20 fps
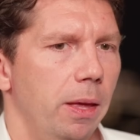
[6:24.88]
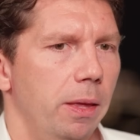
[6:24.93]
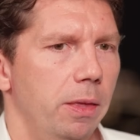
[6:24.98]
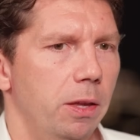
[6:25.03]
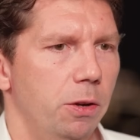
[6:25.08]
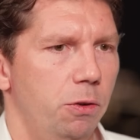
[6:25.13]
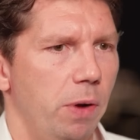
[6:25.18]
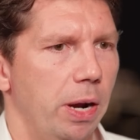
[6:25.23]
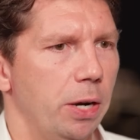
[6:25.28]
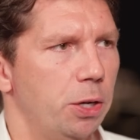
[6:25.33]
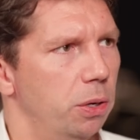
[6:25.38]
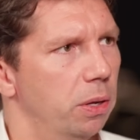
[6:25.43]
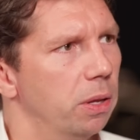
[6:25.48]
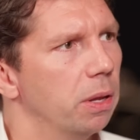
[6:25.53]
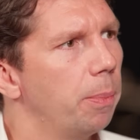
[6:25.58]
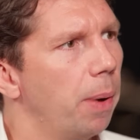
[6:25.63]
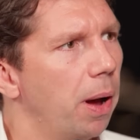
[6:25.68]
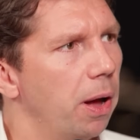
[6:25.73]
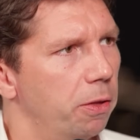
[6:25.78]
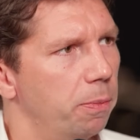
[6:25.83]
The direction of
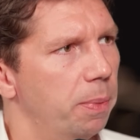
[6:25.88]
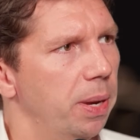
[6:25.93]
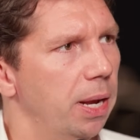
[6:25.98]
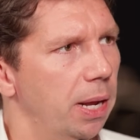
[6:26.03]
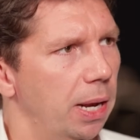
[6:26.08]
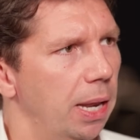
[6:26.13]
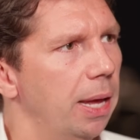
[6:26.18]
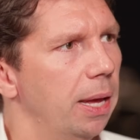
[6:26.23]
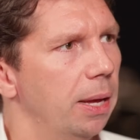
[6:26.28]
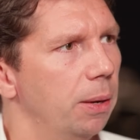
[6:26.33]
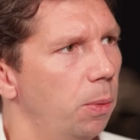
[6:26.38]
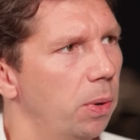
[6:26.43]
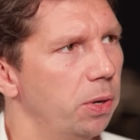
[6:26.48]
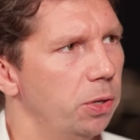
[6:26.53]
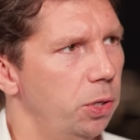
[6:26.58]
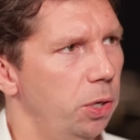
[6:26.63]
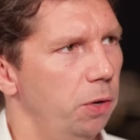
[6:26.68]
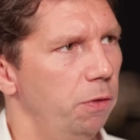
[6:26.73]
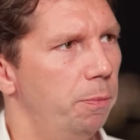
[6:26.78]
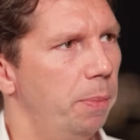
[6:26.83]
the path being clear,
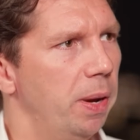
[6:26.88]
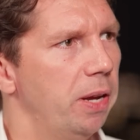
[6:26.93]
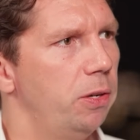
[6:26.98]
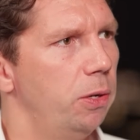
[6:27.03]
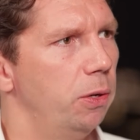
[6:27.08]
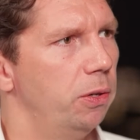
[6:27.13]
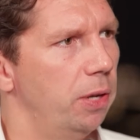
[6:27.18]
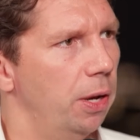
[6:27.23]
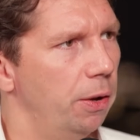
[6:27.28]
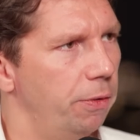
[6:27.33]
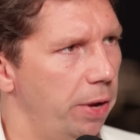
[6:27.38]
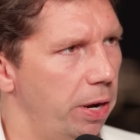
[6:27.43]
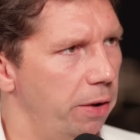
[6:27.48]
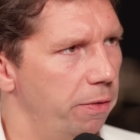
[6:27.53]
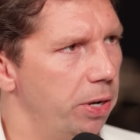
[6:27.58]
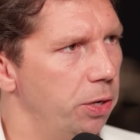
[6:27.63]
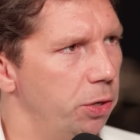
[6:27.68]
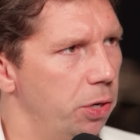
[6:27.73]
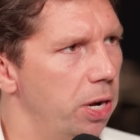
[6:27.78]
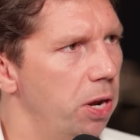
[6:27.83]
once you've based yourself out
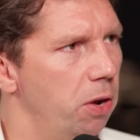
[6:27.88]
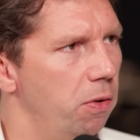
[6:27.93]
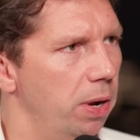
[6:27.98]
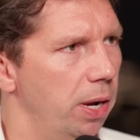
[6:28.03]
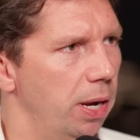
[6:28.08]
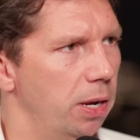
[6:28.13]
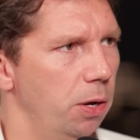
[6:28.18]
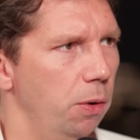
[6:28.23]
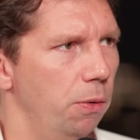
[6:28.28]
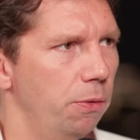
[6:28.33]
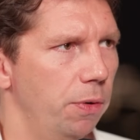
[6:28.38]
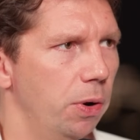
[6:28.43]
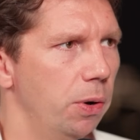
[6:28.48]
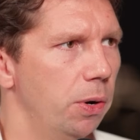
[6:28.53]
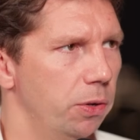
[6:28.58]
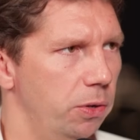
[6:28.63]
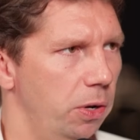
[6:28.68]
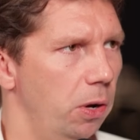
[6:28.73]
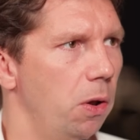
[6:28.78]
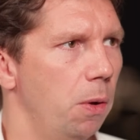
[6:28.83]
of engineering and you're
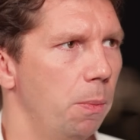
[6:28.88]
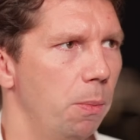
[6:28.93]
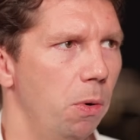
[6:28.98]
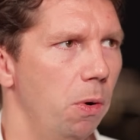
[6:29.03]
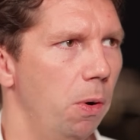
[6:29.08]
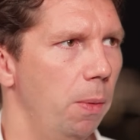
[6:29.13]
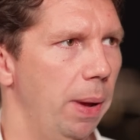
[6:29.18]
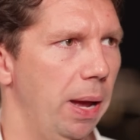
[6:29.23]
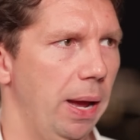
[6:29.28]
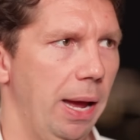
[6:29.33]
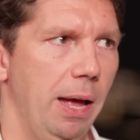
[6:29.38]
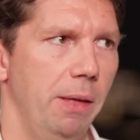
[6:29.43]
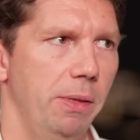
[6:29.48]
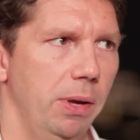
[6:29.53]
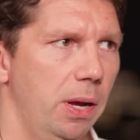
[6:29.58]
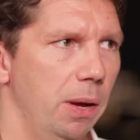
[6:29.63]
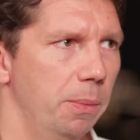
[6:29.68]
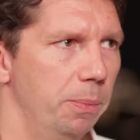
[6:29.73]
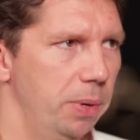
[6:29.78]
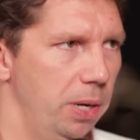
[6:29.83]
focused a lot more about how
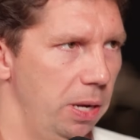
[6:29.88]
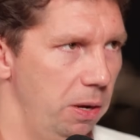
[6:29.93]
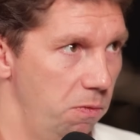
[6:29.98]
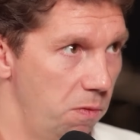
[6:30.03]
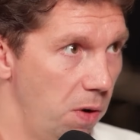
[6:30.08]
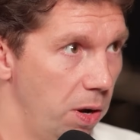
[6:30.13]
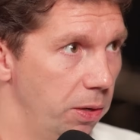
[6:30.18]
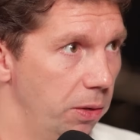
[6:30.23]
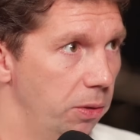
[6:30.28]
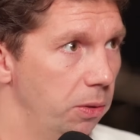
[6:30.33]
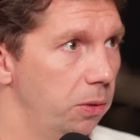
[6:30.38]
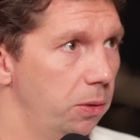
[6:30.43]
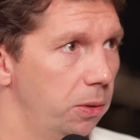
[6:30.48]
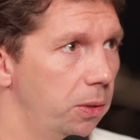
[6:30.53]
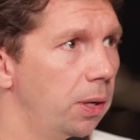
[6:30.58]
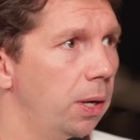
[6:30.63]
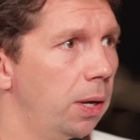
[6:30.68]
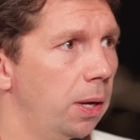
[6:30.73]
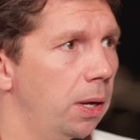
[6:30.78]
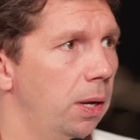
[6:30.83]
the company
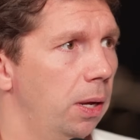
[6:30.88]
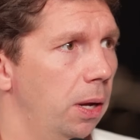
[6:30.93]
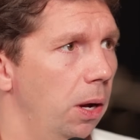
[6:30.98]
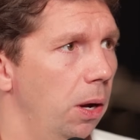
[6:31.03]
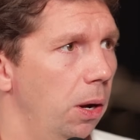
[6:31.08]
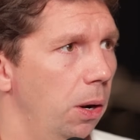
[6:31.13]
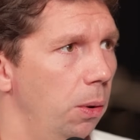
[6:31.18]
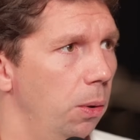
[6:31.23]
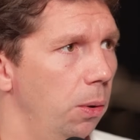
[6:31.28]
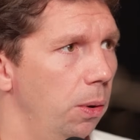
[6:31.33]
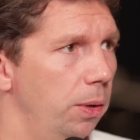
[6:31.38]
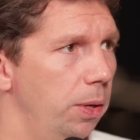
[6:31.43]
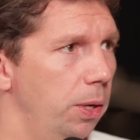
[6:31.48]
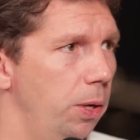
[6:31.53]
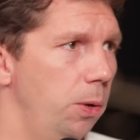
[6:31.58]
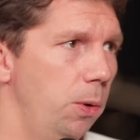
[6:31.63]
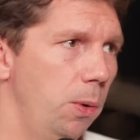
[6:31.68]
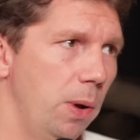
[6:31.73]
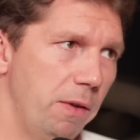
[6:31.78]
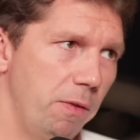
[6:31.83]
runs,
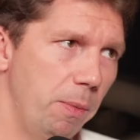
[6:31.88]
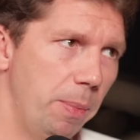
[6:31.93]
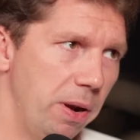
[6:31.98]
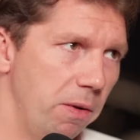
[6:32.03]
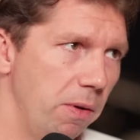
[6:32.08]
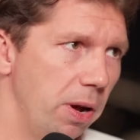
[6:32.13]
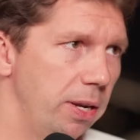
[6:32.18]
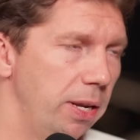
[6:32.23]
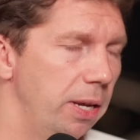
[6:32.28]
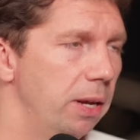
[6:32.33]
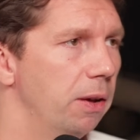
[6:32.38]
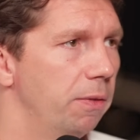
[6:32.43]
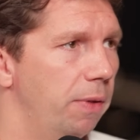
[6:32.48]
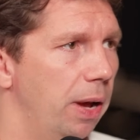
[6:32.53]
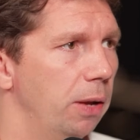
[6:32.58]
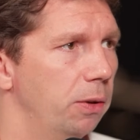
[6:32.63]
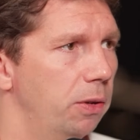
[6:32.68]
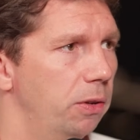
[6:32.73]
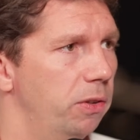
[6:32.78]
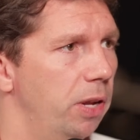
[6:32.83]
you have a better idea of
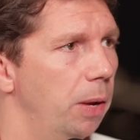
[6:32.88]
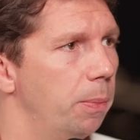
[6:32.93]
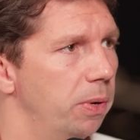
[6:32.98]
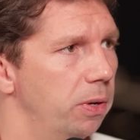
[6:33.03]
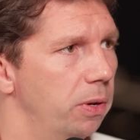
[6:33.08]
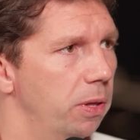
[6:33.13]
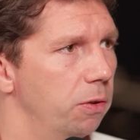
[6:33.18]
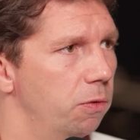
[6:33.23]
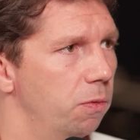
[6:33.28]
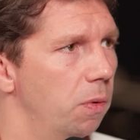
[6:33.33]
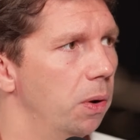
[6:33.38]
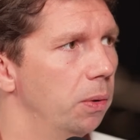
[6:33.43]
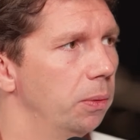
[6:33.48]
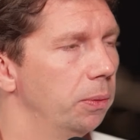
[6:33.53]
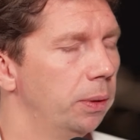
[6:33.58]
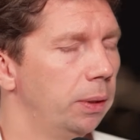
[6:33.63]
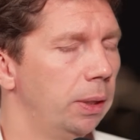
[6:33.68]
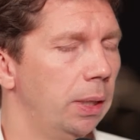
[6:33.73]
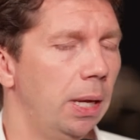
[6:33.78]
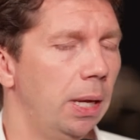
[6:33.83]
how to step into this role.